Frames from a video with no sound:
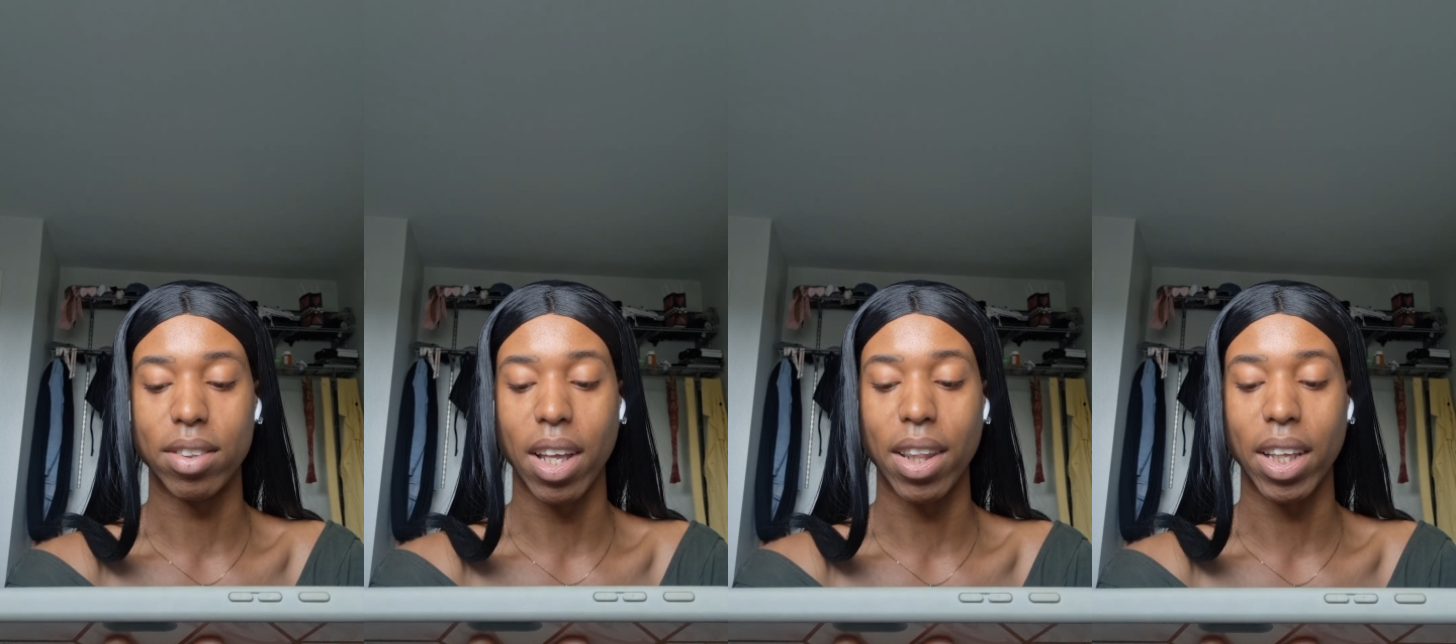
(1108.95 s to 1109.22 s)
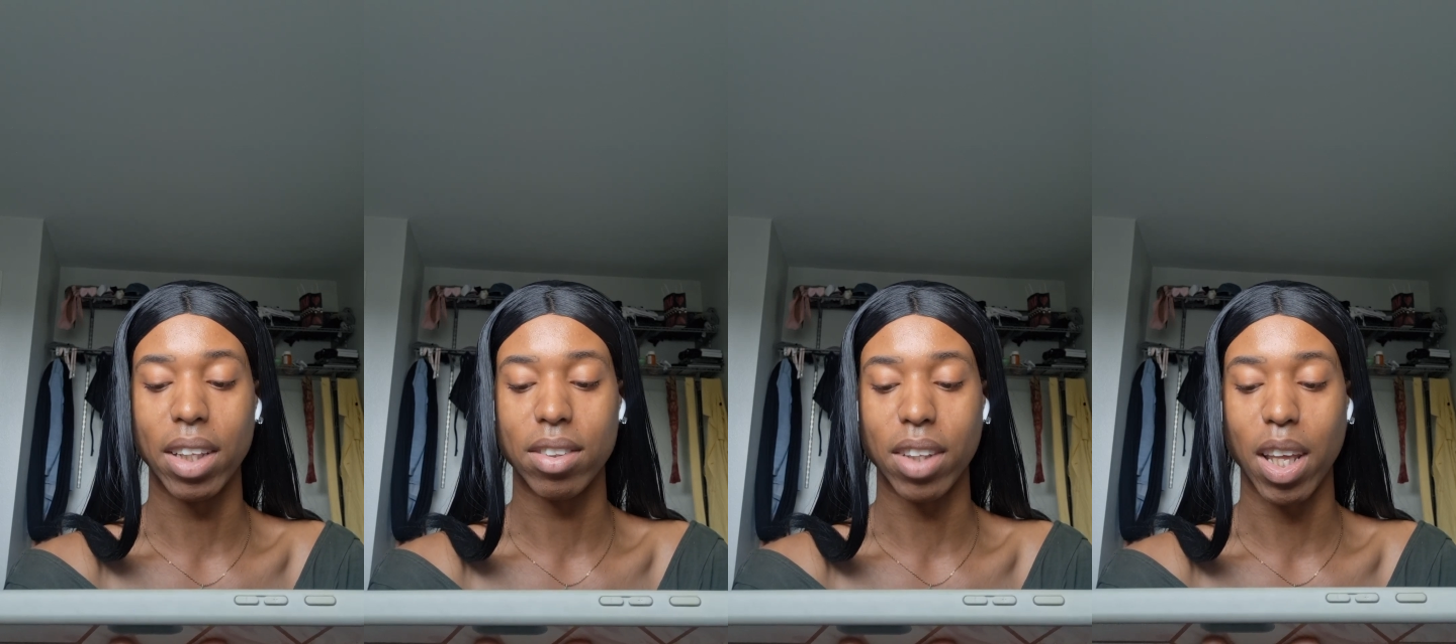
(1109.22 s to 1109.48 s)
and
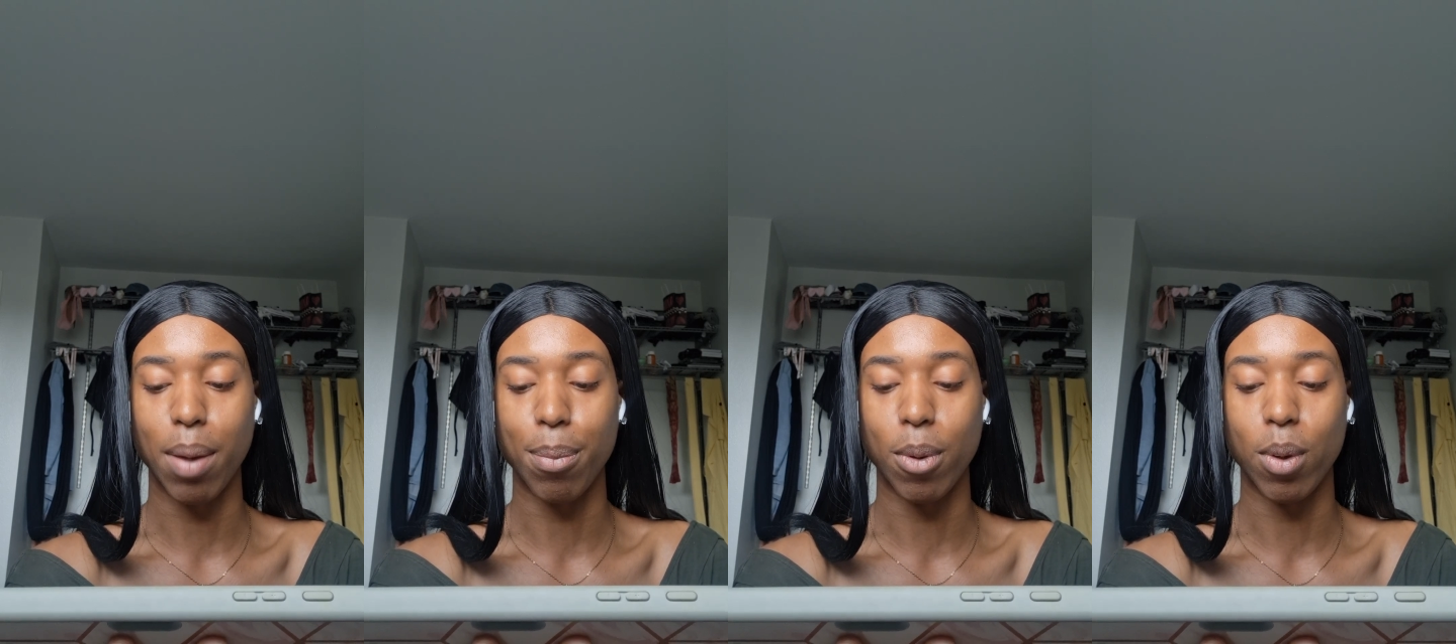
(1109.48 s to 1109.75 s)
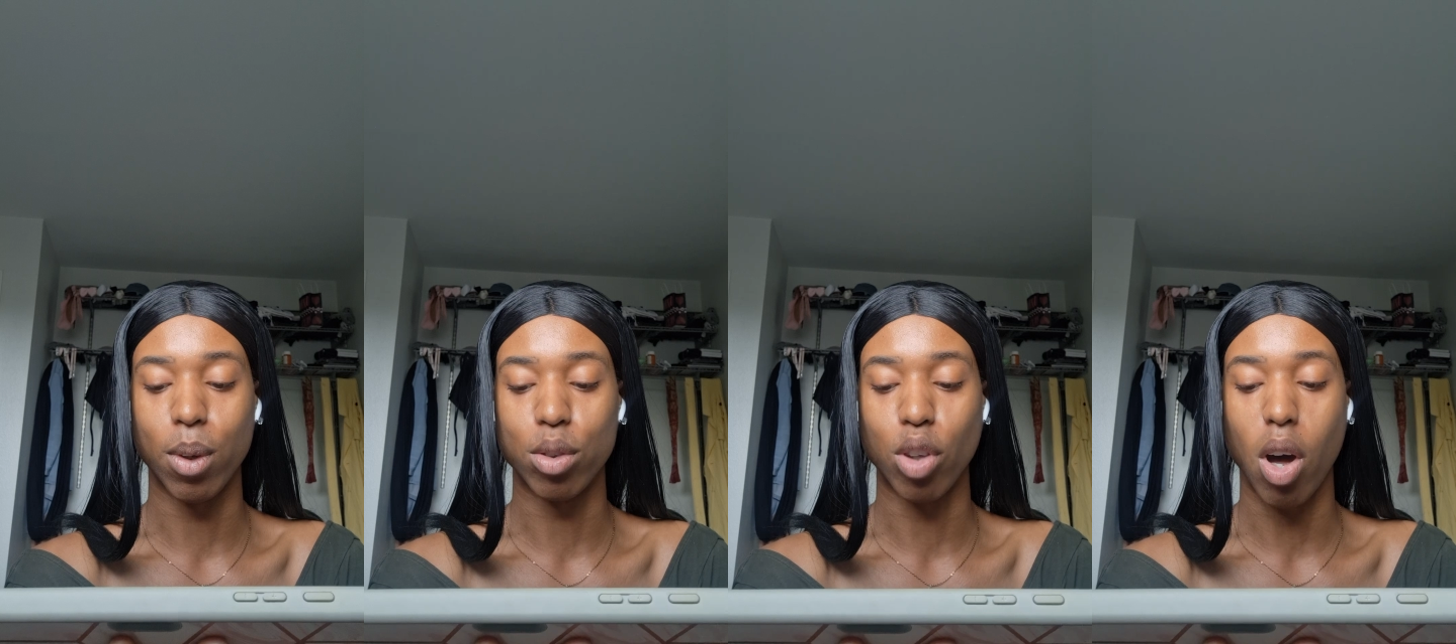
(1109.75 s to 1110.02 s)
these
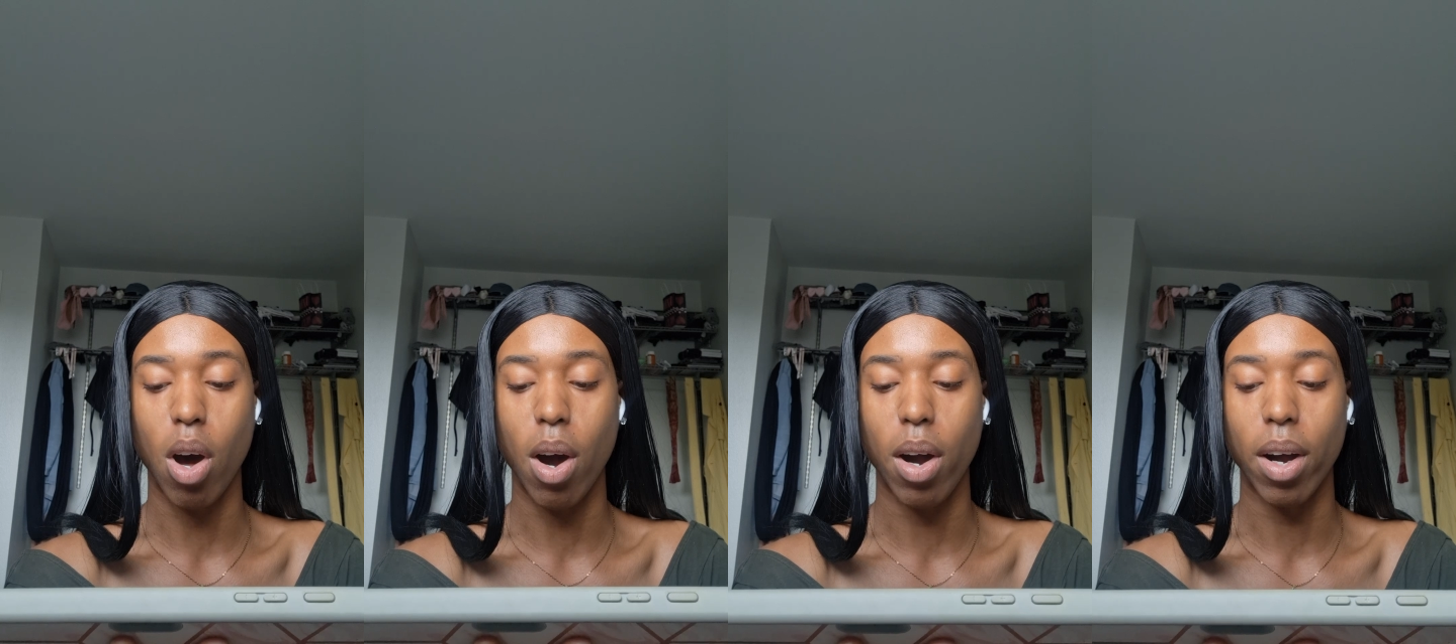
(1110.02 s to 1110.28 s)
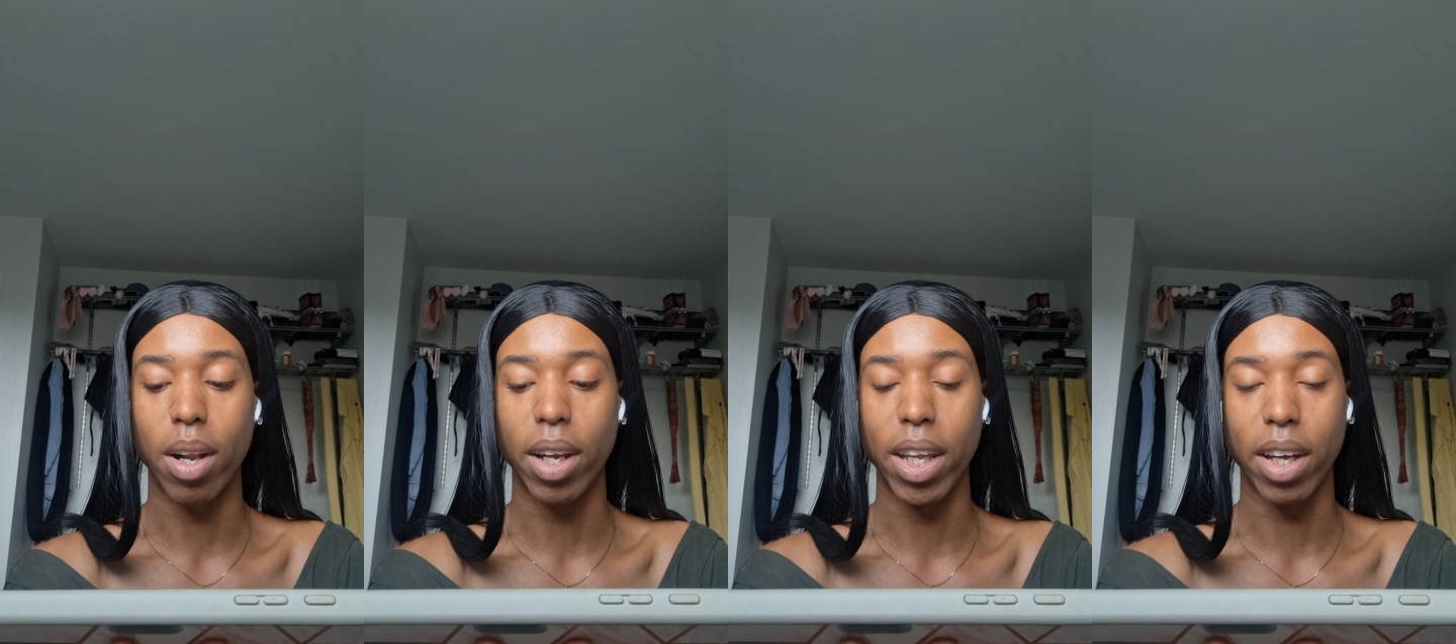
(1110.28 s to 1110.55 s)
labels
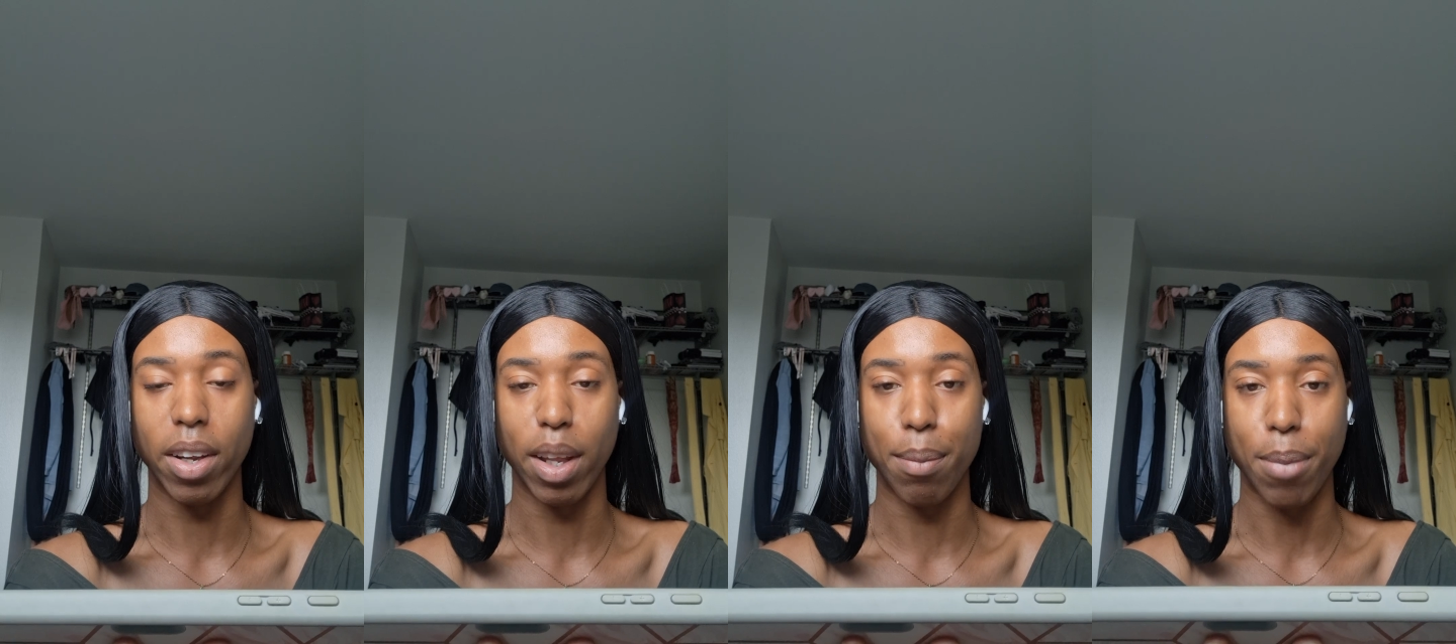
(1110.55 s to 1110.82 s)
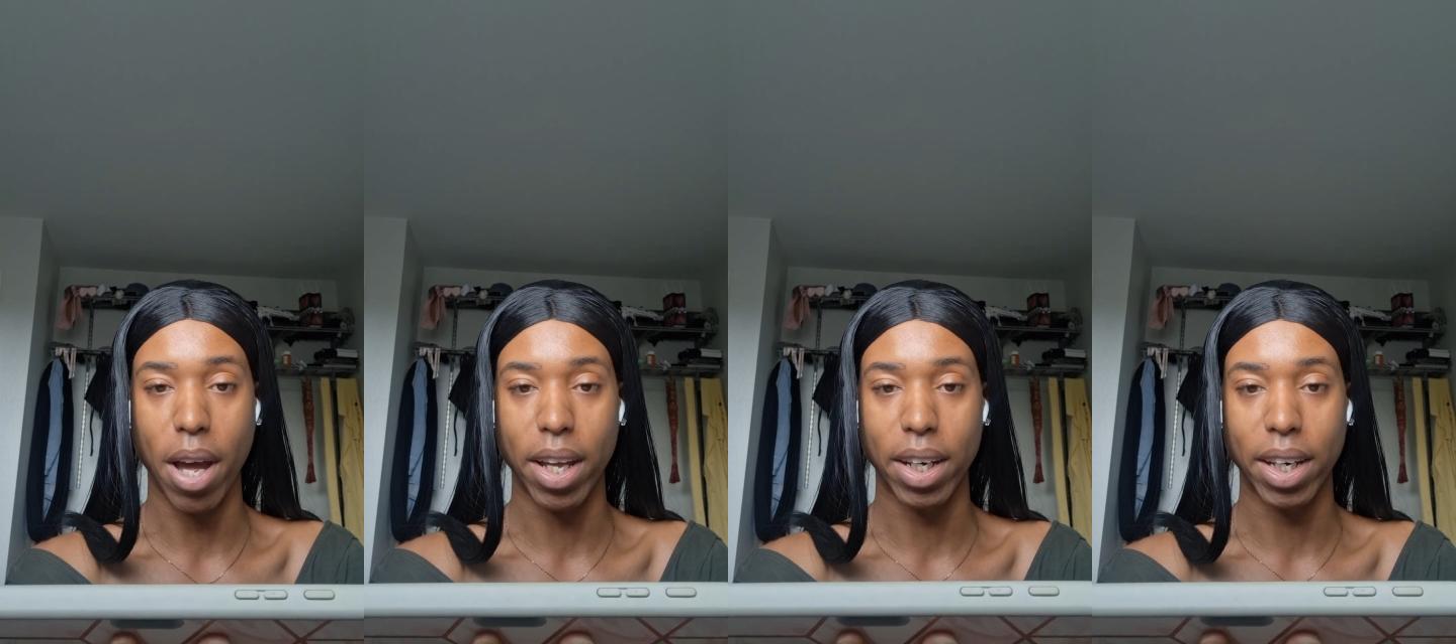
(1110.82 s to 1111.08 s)
are legally
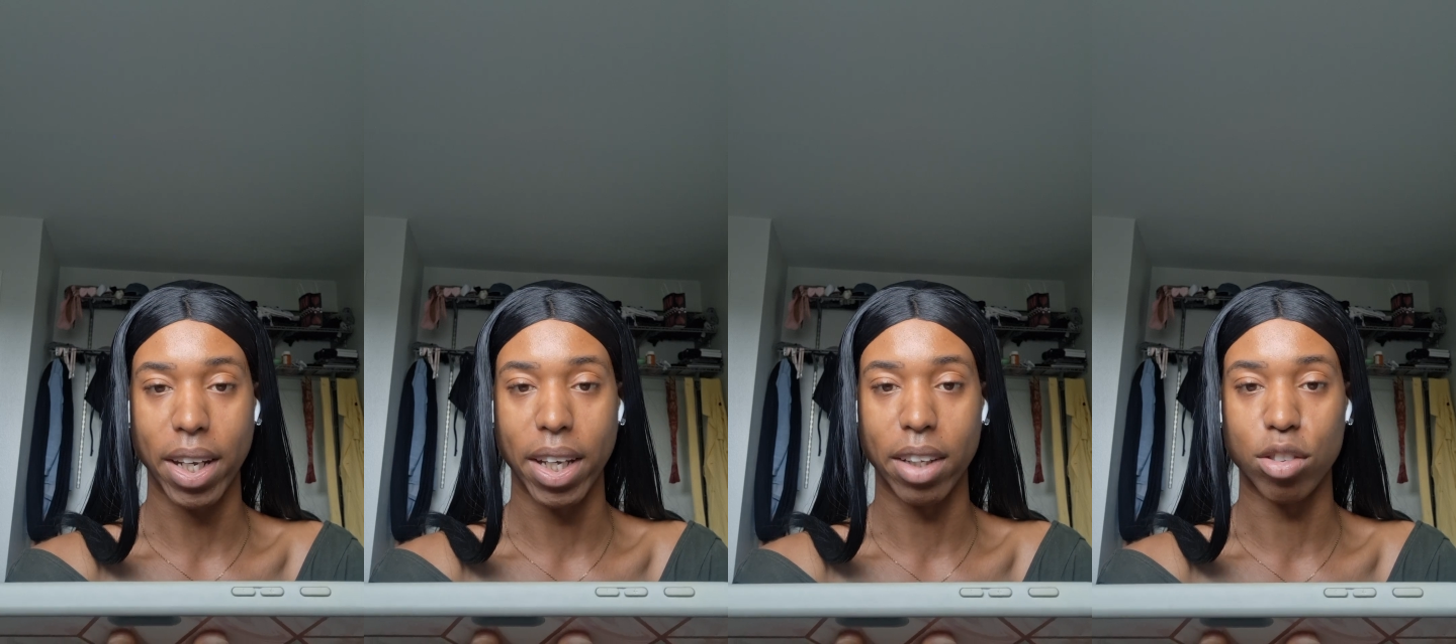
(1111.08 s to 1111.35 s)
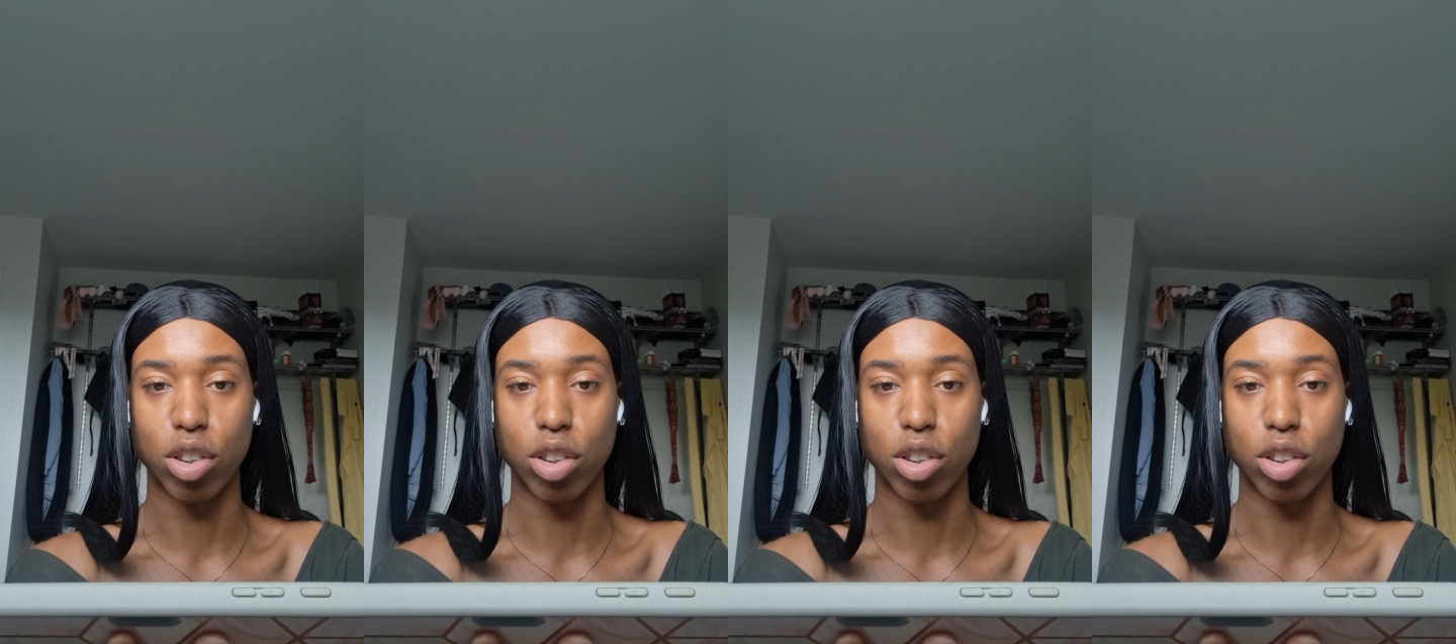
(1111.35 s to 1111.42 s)
binding.